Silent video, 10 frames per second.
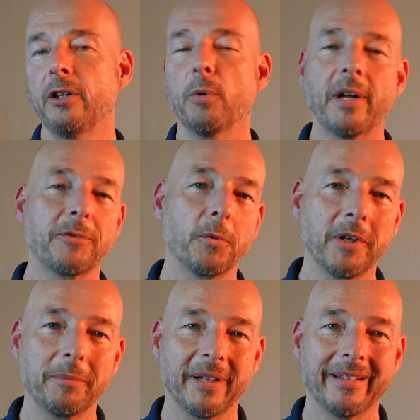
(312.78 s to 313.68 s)
You won't have to
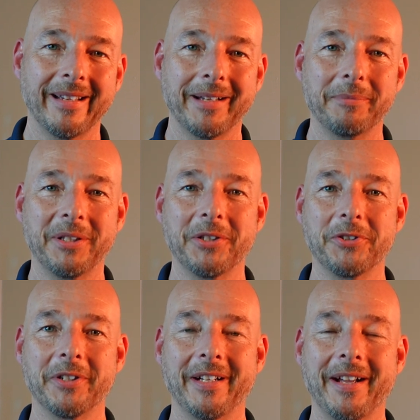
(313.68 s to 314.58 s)
worry about that
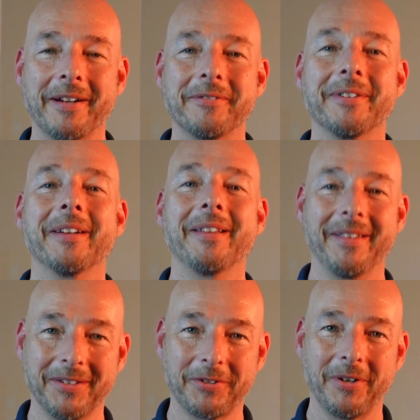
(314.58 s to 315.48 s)
because you're going to have
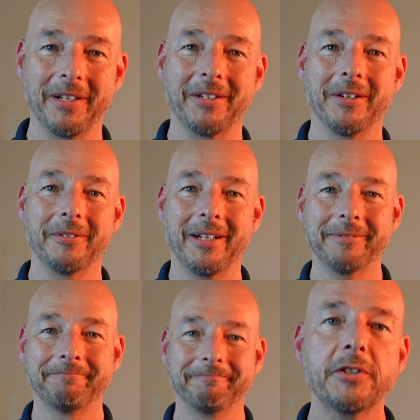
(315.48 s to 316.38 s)
this credit card,
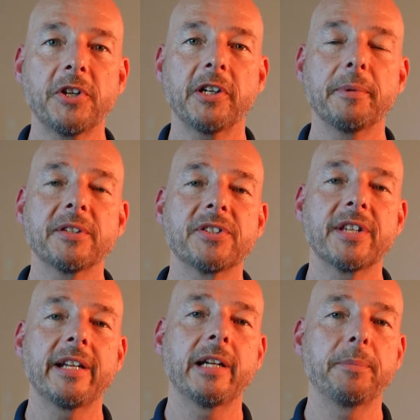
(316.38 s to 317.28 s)
right? Let's talk about
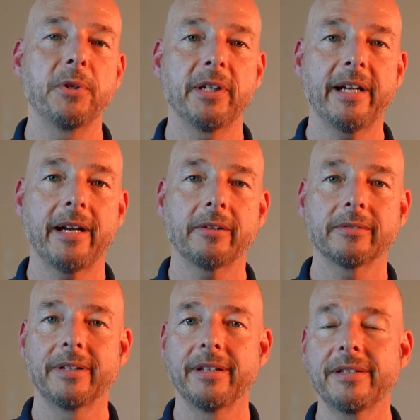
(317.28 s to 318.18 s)
setting up your
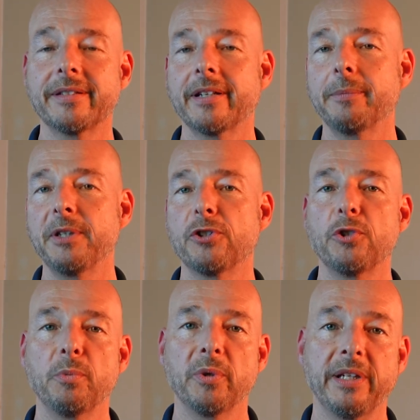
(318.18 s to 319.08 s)
account. This is going to be
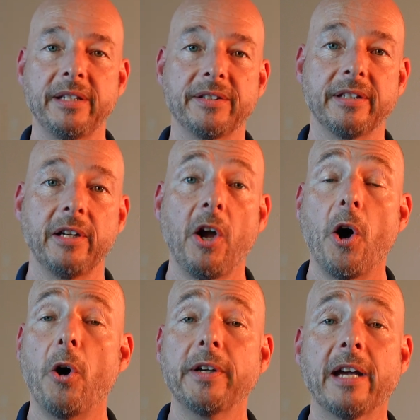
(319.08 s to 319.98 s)
super easy.
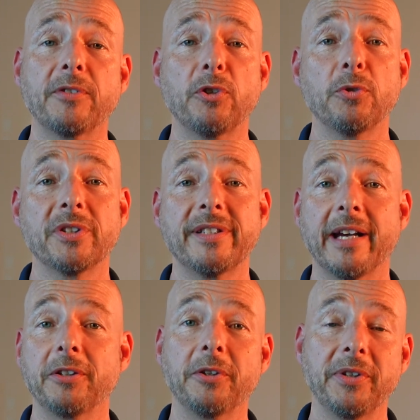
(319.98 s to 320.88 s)
All you have to do is
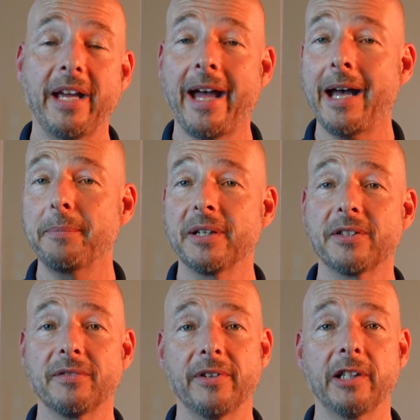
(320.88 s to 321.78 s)
download the app, and
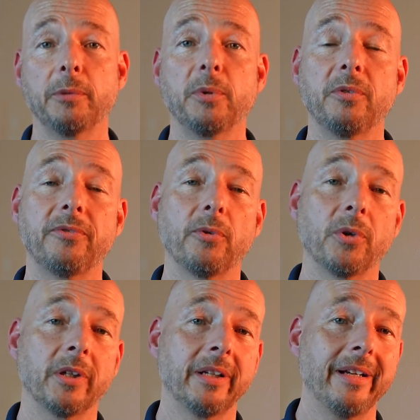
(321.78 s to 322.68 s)
it's available
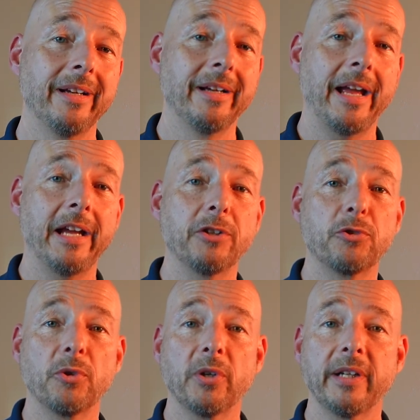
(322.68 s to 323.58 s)
for
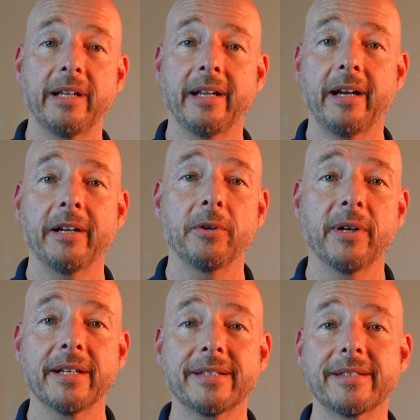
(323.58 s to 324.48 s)
Android and
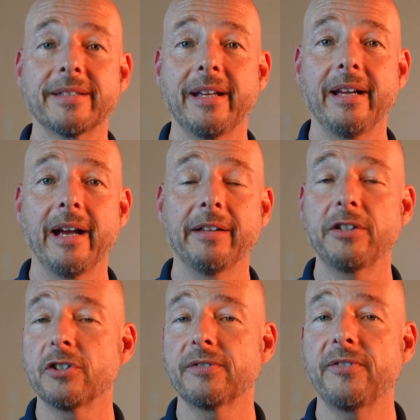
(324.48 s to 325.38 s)
iOS, and
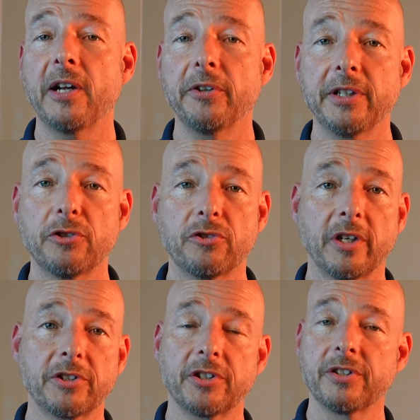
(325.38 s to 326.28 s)
then just follow the
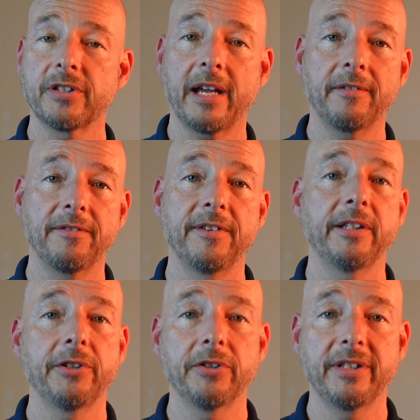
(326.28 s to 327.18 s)
instructions and
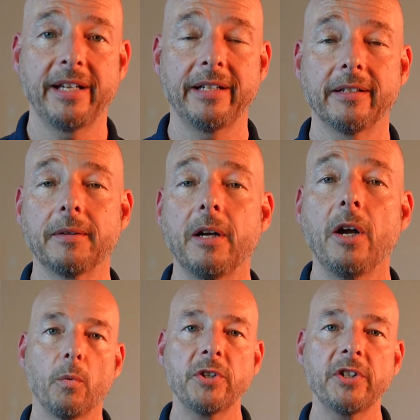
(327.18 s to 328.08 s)
fill in your data.
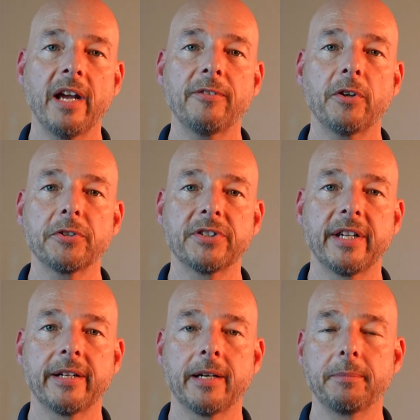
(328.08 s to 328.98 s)
Once you have it all
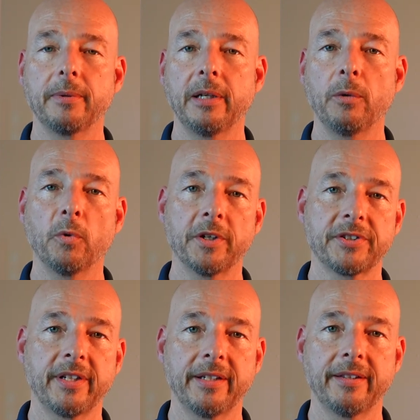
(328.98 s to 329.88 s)
set up, it
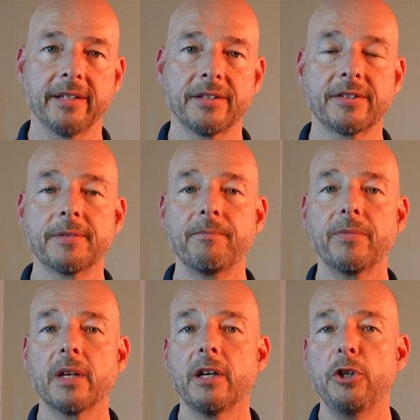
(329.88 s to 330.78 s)
works like this.
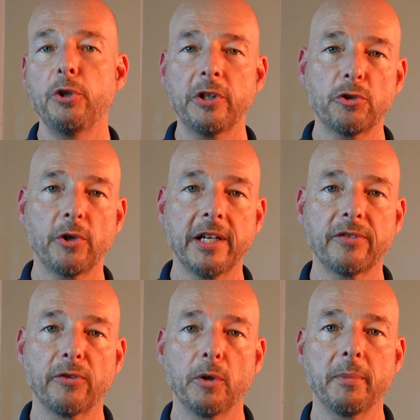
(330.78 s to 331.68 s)
You can
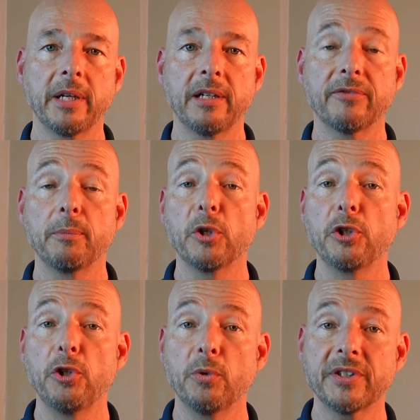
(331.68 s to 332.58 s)
transfer money from your
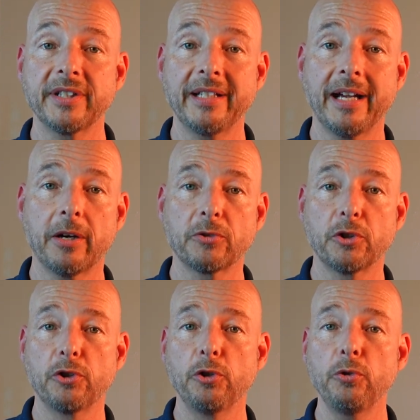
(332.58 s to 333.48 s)
US
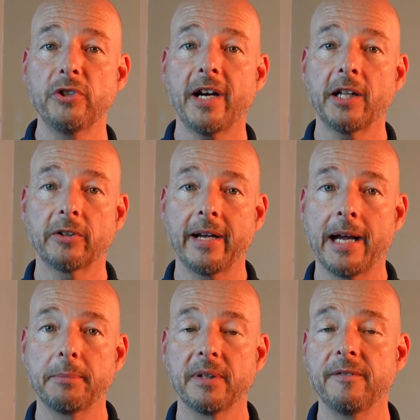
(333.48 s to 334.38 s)
account to Dollar
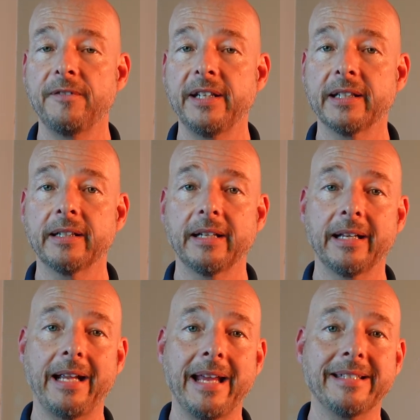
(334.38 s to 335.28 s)
App via
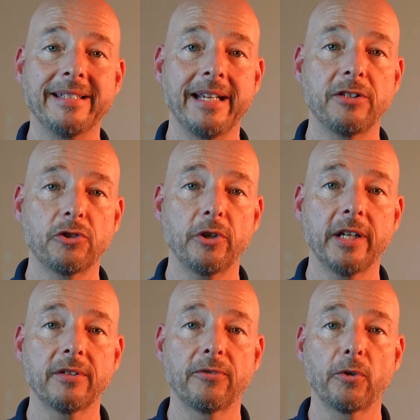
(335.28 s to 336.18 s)
an ACH
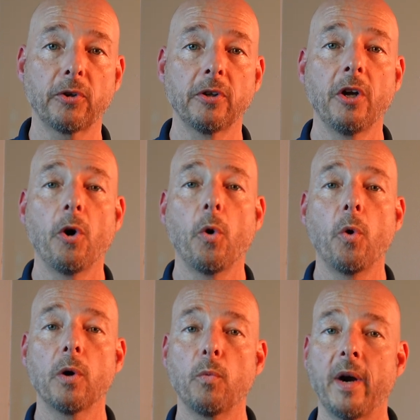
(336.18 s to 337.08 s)
transfer
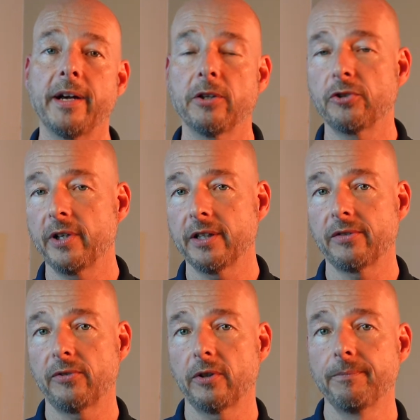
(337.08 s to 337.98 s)
or wire
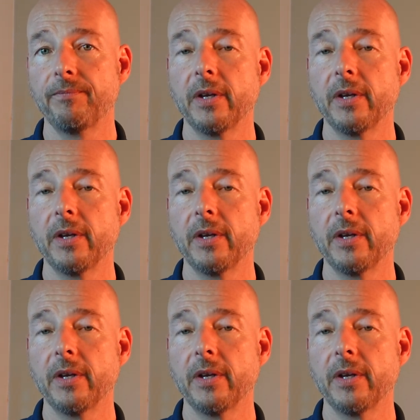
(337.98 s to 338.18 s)
transfer.